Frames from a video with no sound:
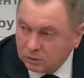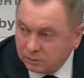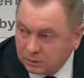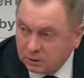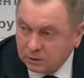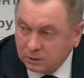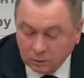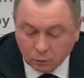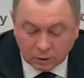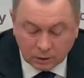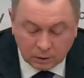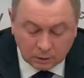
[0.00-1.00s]
from the
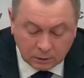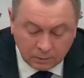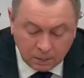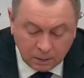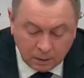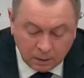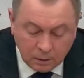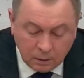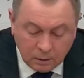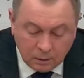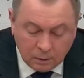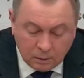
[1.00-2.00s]
territory of Belarus
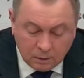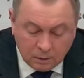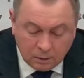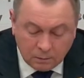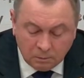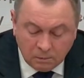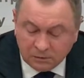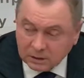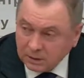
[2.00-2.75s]
against Ukraine.